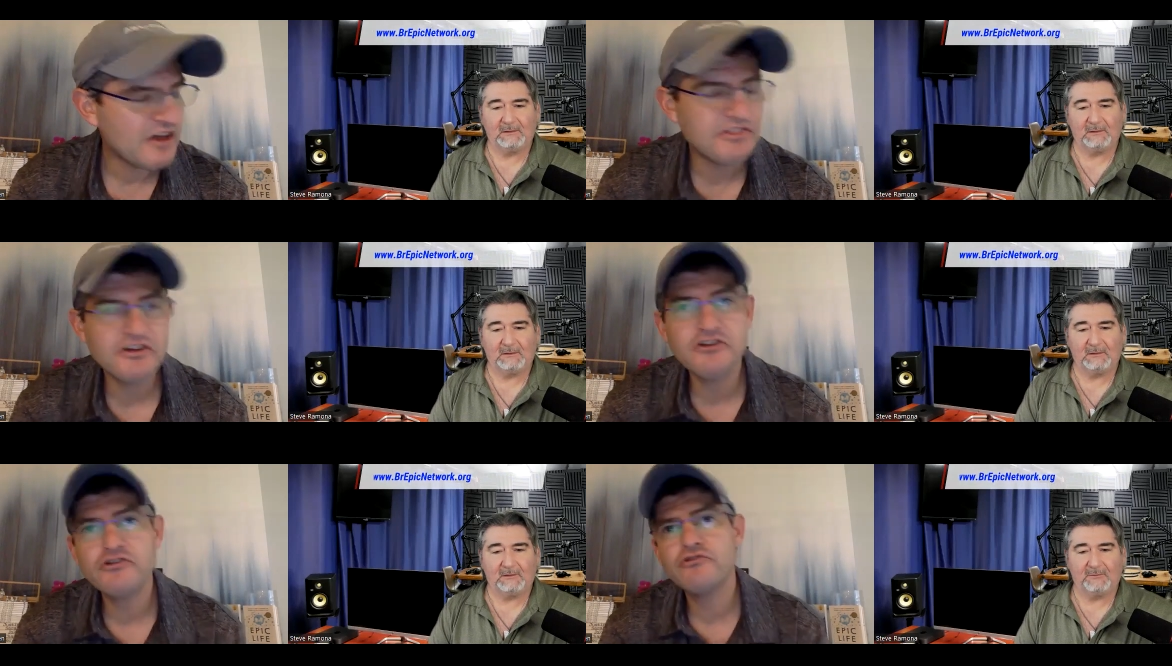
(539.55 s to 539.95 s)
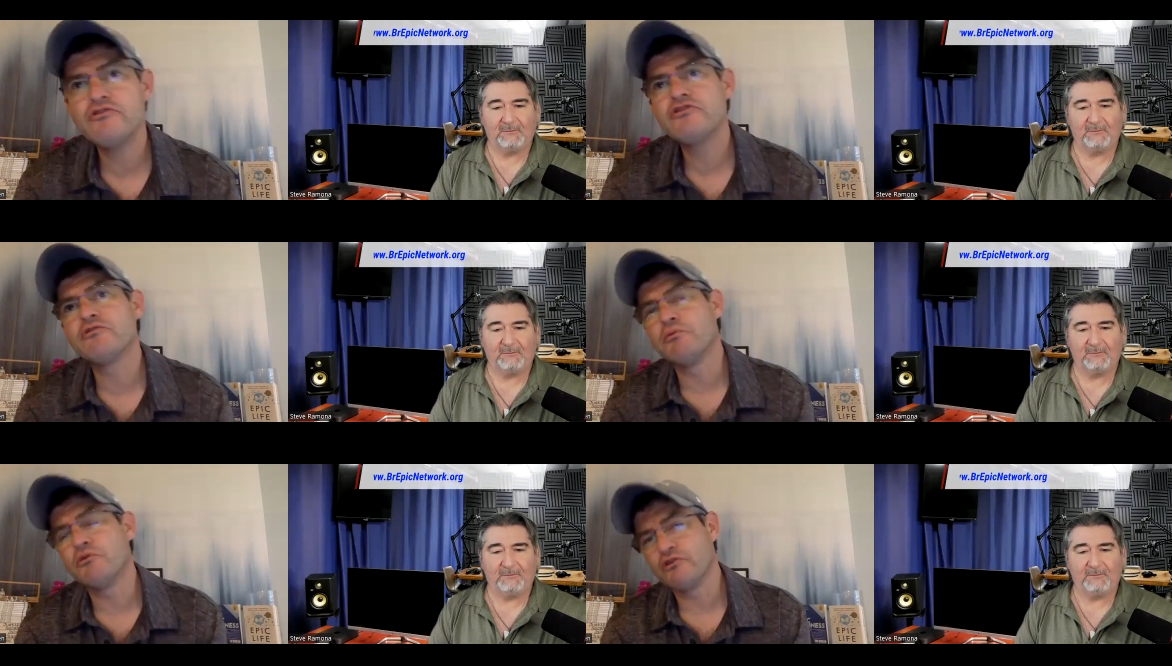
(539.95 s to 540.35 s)
Speaker 1: think you're
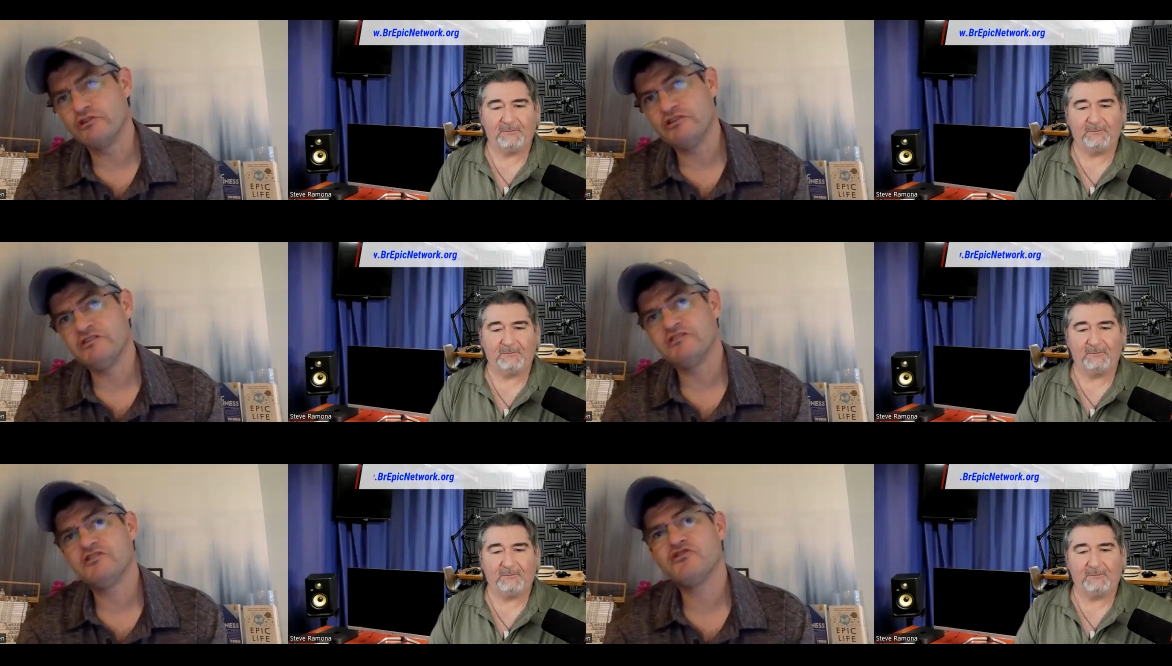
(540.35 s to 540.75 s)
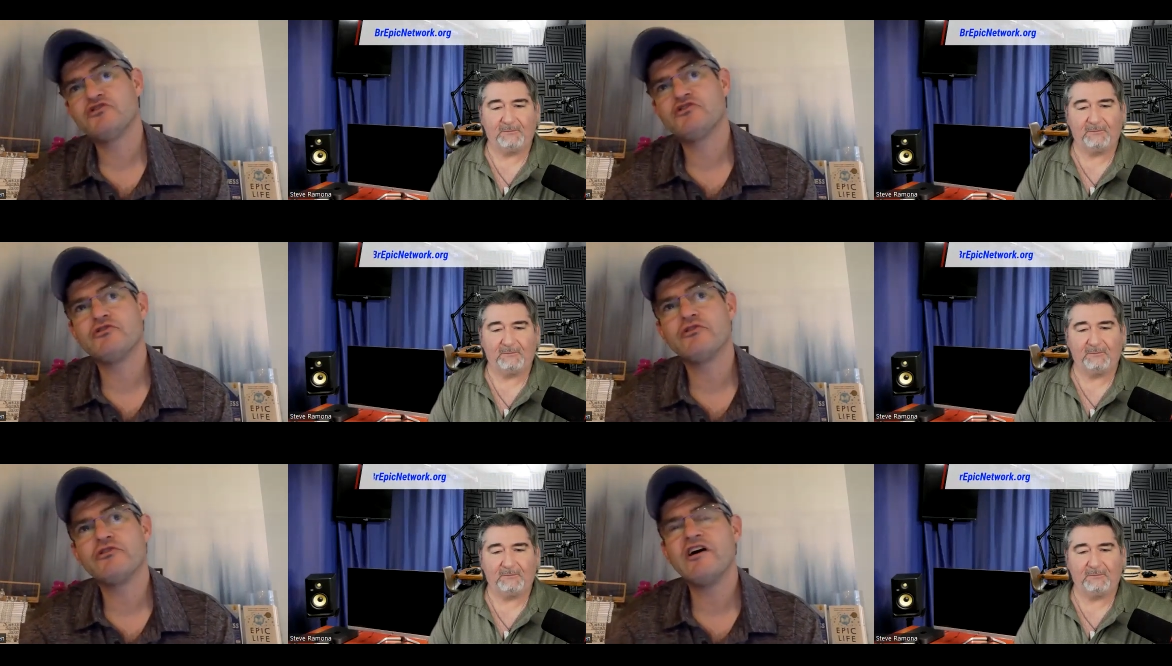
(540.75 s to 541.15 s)
either born like this or
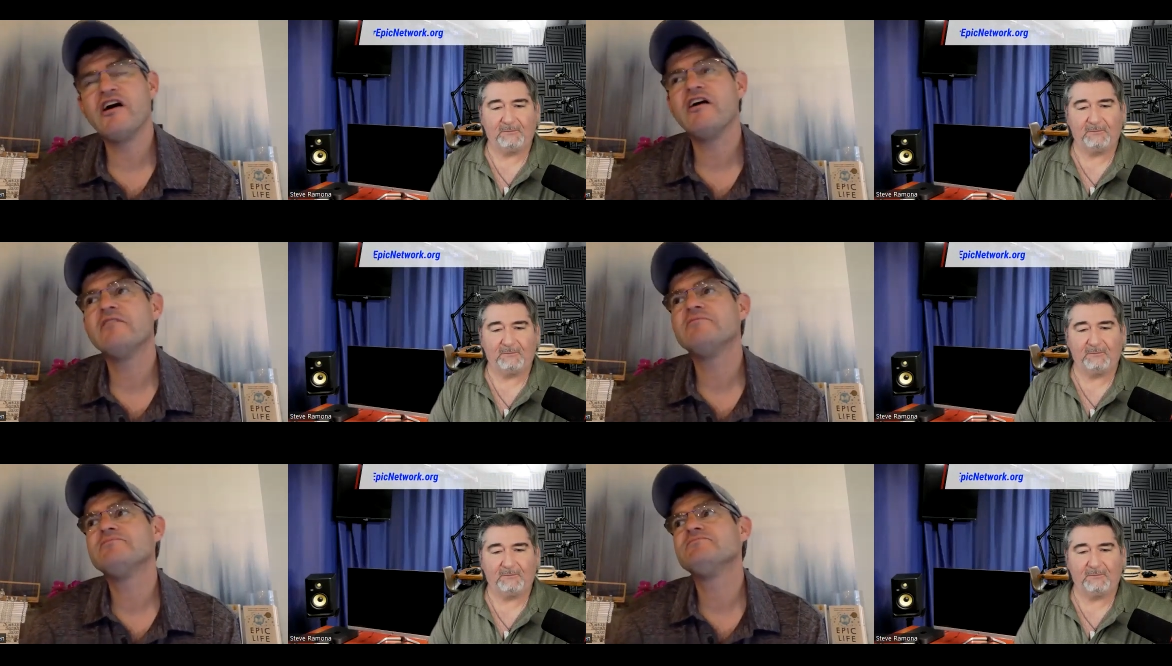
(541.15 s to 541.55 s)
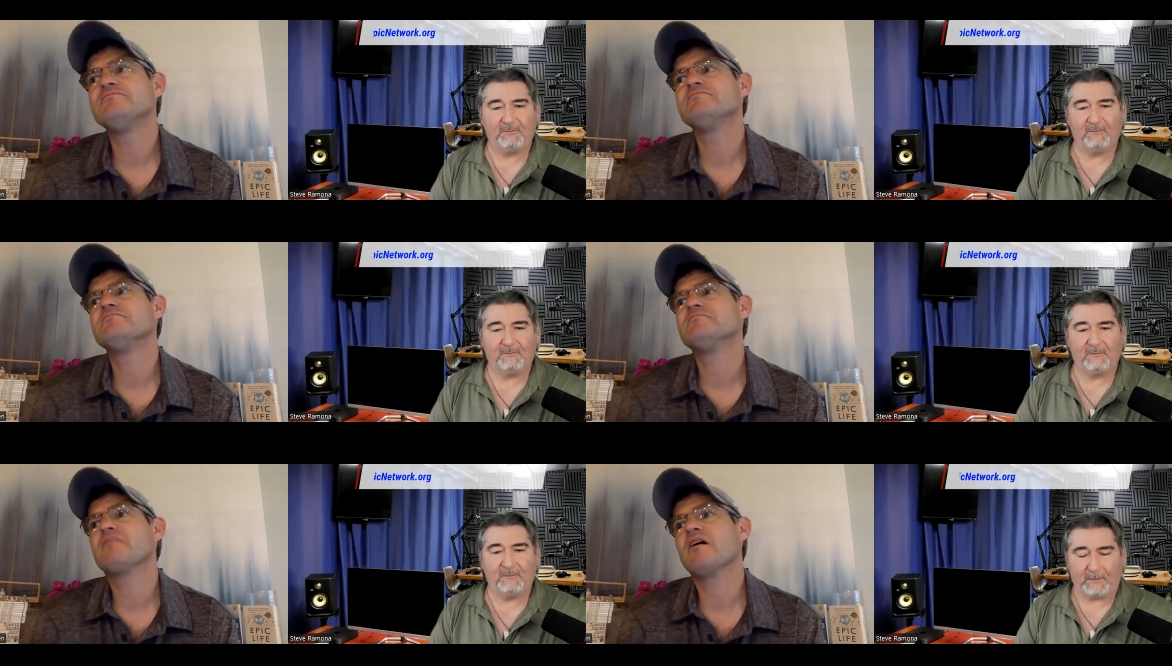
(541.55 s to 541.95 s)
you're not.
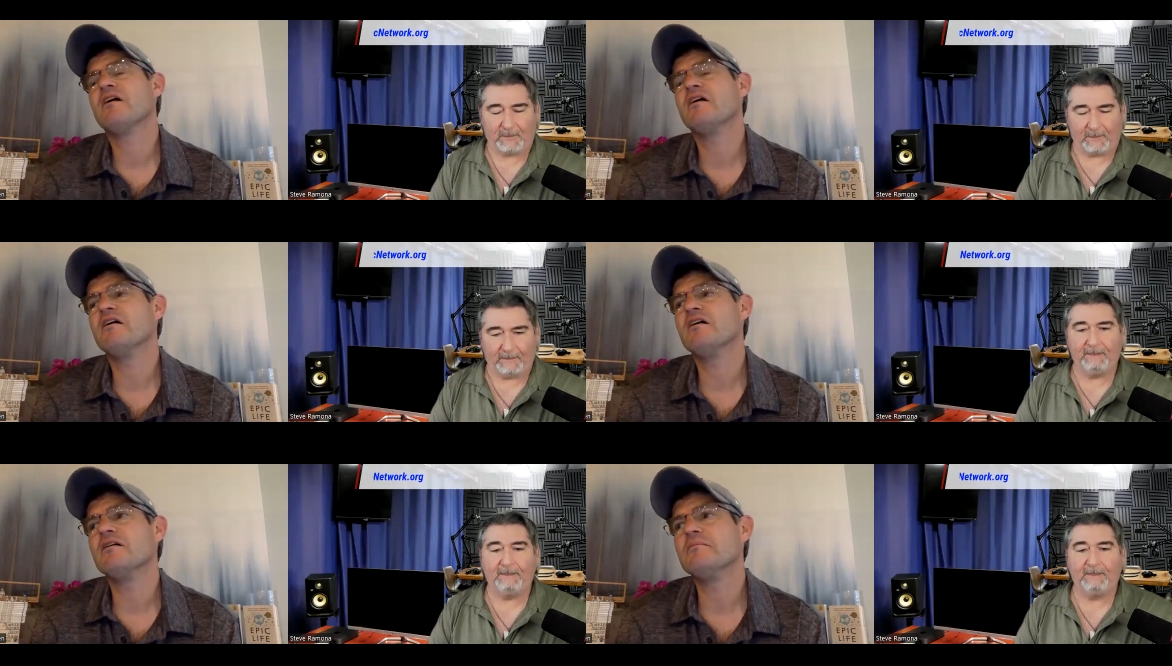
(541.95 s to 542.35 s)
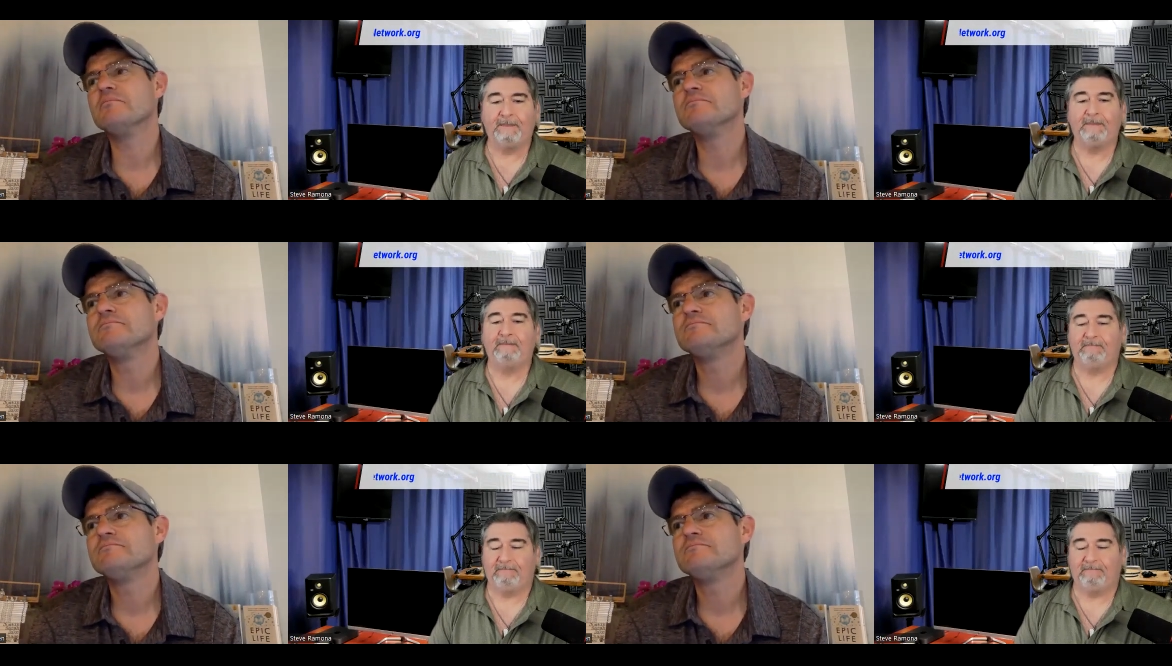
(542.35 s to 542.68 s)
Um,